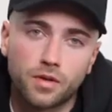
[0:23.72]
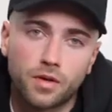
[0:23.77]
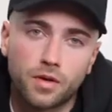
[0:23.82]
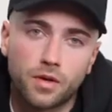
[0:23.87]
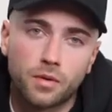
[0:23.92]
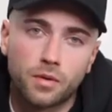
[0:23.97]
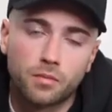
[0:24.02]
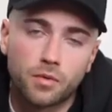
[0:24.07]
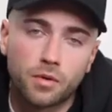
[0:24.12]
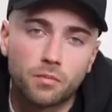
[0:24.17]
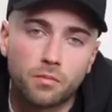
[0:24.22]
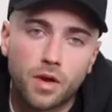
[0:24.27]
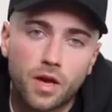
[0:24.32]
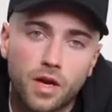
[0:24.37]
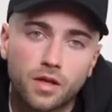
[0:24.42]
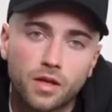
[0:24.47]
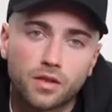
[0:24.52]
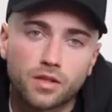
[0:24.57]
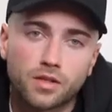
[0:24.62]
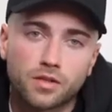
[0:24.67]
But
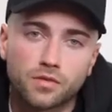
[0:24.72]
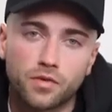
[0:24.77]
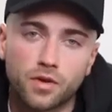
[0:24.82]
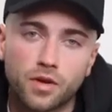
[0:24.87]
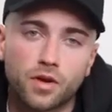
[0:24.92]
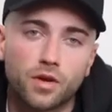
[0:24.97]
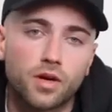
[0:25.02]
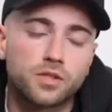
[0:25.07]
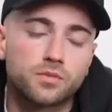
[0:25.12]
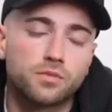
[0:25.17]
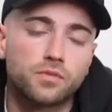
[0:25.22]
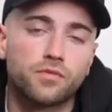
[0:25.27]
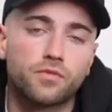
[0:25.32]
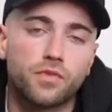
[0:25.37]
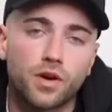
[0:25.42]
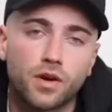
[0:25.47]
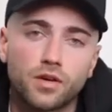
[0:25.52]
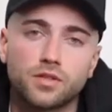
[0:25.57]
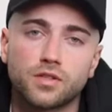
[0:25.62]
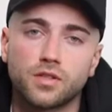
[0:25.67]
making this video has been
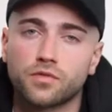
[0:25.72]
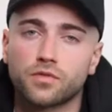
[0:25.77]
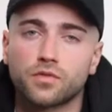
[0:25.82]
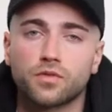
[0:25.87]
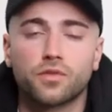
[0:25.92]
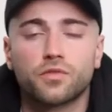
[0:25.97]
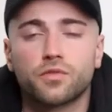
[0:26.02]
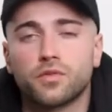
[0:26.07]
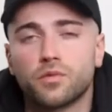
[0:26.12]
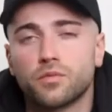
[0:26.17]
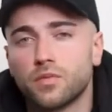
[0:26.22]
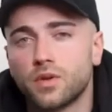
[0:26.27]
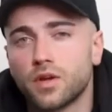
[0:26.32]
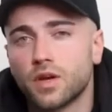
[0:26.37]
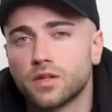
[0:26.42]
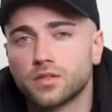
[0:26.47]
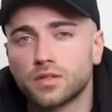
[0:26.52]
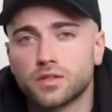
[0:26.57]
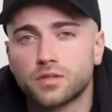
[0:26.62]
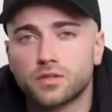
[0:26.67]
very difficult for me,
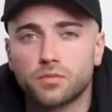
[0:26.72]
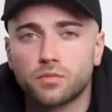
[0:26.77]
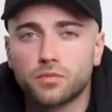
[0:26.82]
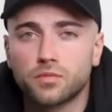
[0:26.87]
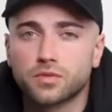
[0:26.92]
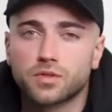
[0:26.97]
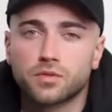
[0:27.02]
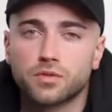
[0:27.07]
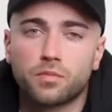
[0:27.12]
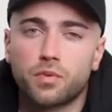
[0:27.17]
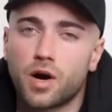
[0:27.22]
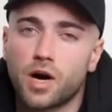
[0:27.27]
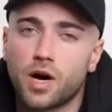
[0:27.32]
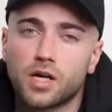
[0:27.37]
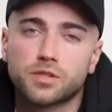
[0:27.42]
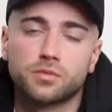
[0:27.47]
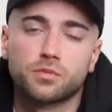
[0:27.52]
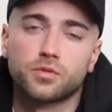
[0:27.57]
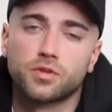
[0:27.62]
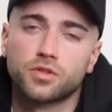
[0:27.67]
as it's almost
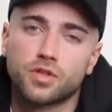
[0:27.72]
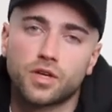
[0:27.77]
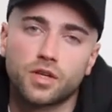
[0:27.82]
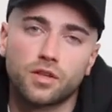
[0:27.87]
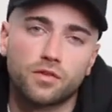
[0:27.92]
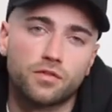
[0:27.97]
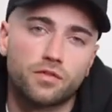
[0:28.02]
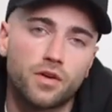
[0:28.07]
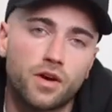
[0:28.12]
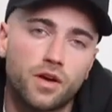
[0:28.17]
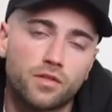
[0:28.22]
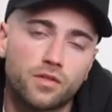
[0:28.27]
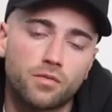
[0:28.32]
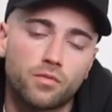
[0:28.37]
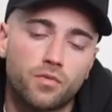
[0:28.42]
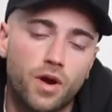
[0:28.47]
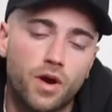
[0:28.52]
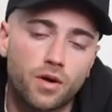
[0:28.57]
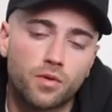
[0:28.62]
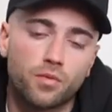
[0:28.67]
impossible to try to find the
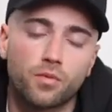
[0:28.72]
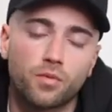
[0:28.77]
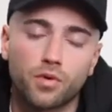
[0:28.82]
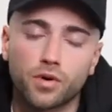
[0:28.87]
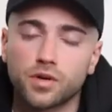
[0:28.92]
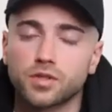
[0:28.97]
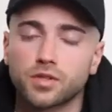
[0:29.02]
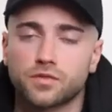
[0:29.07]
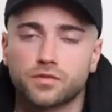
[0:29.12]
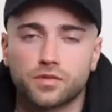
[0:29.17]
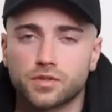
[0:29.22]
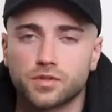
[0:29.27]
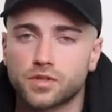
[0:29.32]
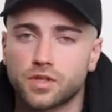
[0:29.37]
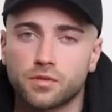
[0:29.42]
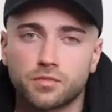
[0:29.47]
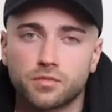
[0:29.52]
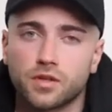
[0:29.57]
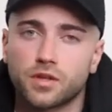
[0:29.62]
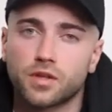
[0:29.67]
right words for
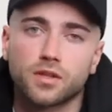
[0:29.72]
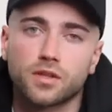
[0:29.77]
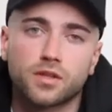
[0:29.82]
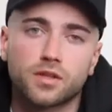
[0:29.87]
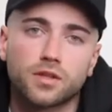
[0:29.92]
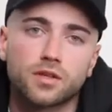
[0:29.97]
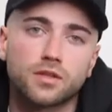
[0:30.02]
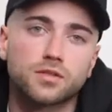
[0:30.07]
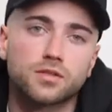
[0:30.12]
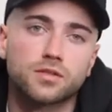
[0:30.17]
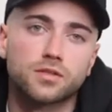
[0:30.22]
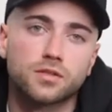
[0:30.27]
something like this.